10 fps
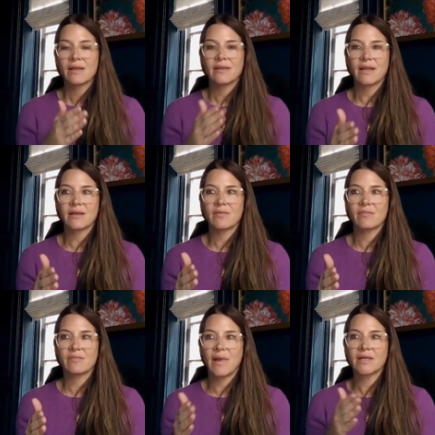then
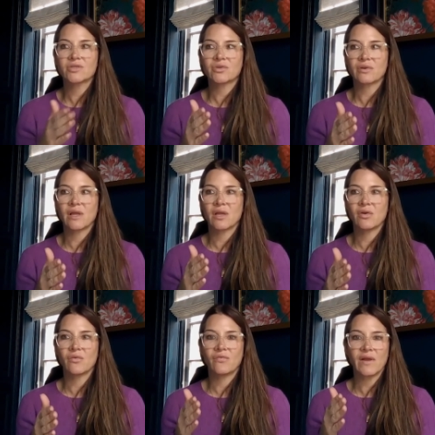make sure that
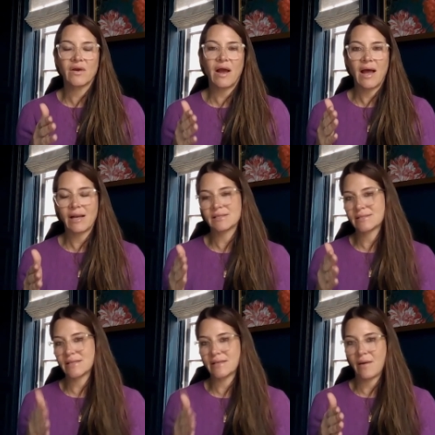you figure out how to
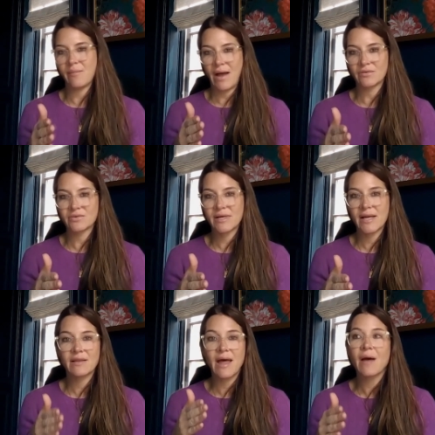set that
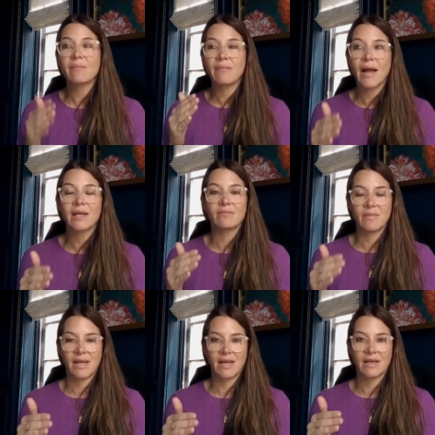boundary and that might
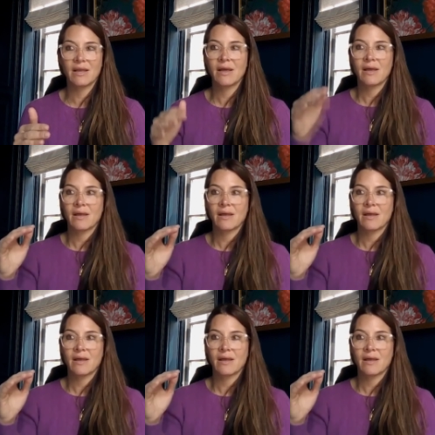mean